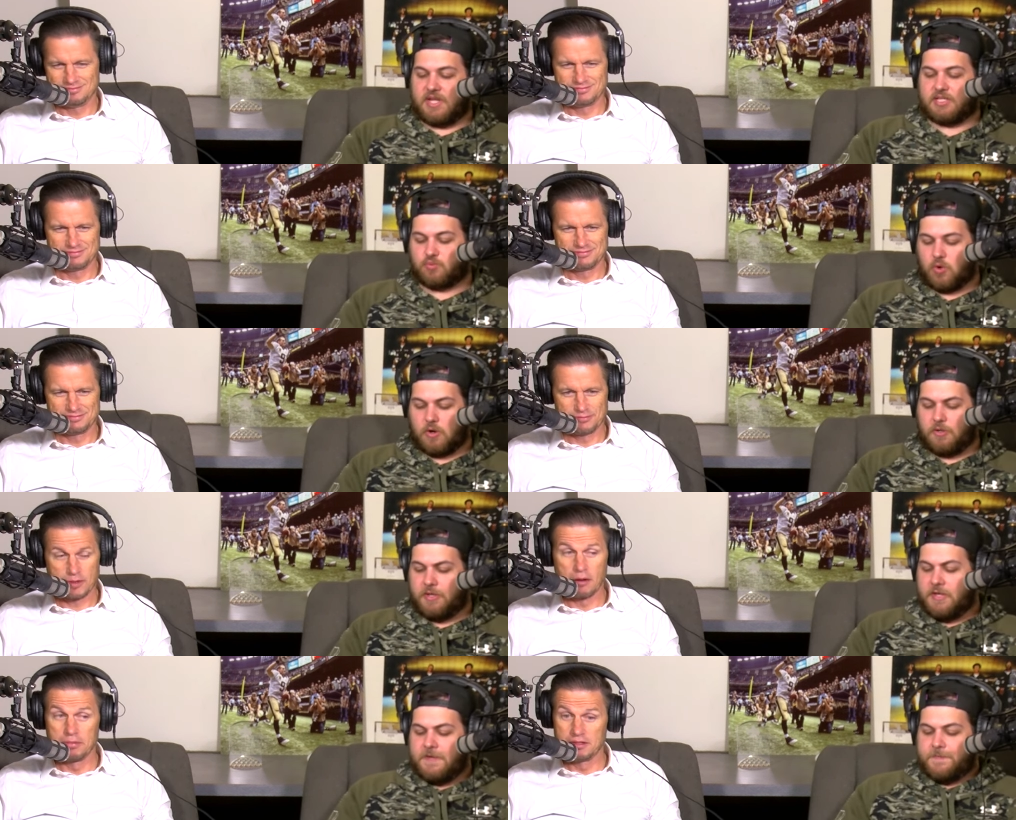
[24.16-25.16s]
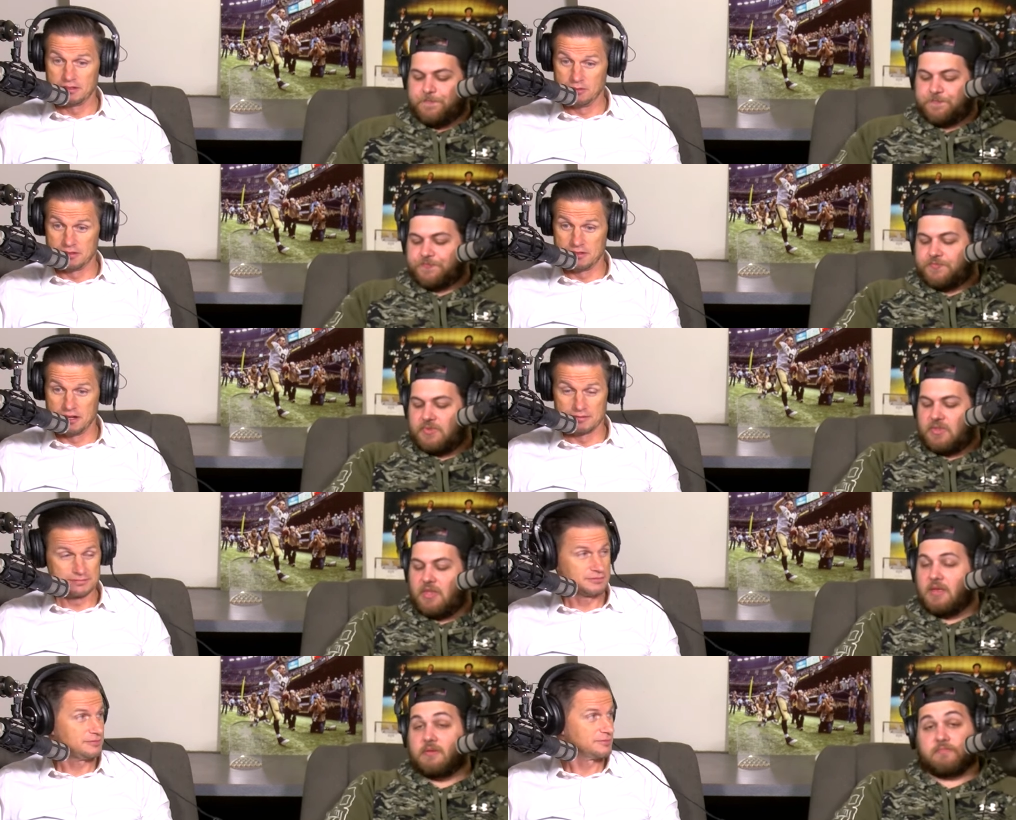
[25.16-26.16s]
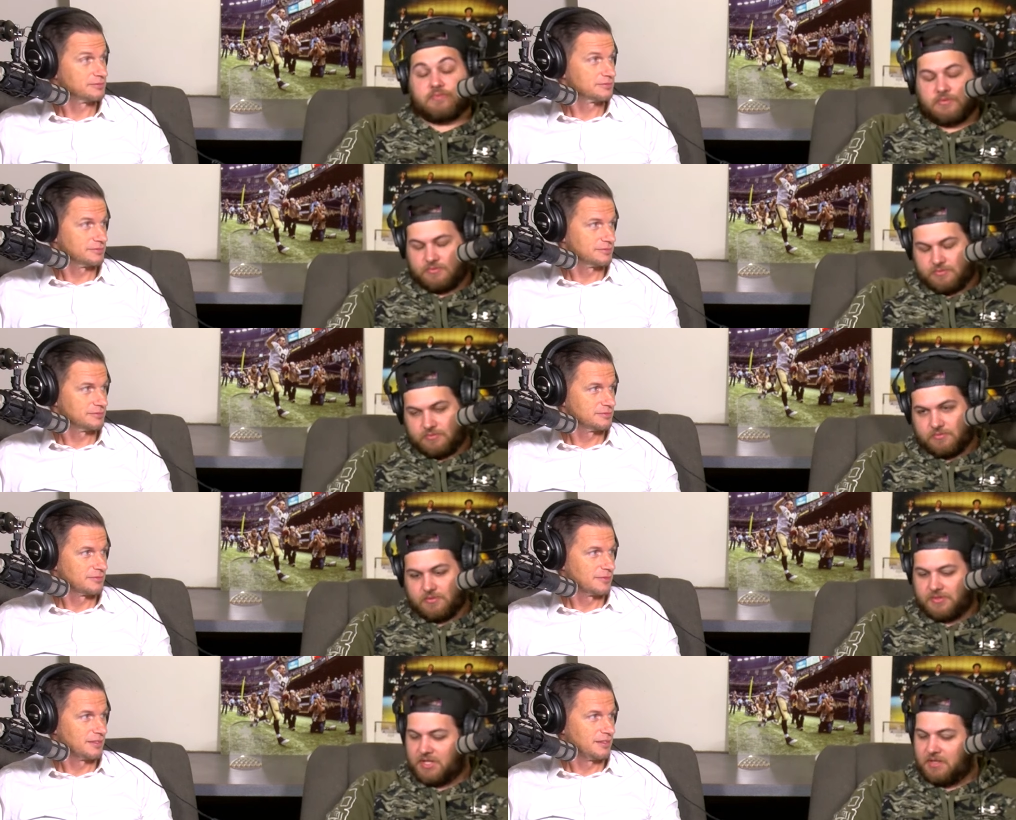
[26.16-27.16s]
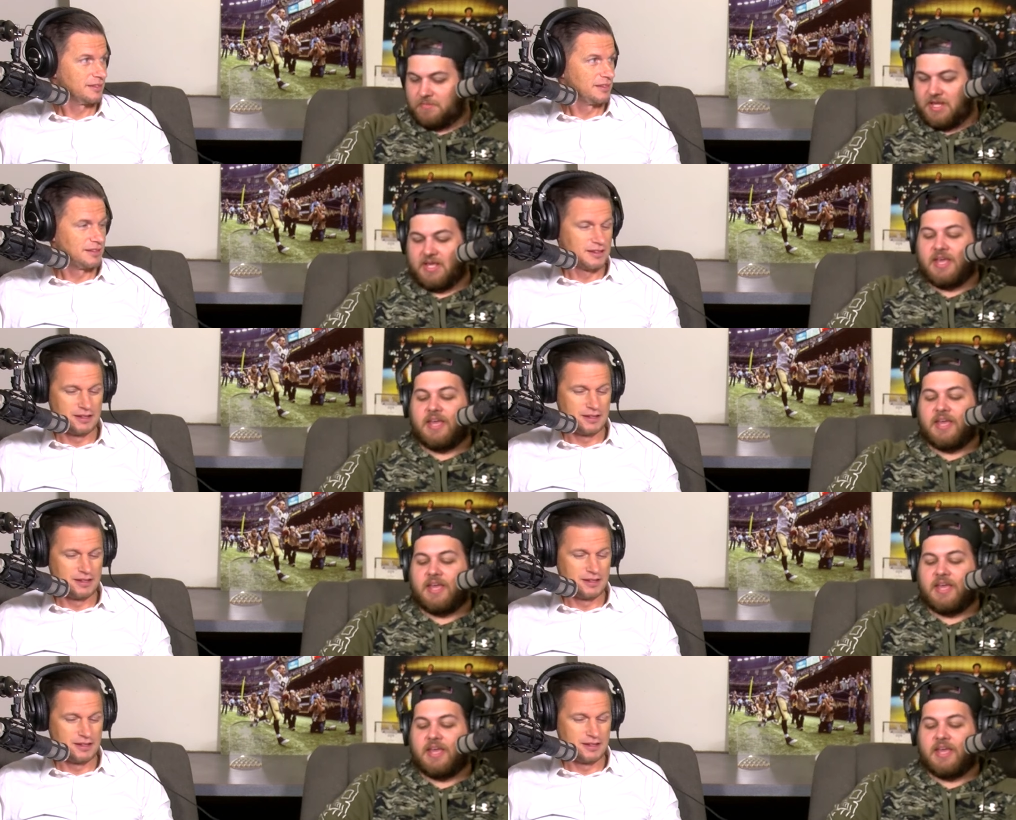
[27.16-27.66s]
Speaker 1: Saints world.
Speaker 2: A busy Wednesday.
Speaker 1: You're telling me.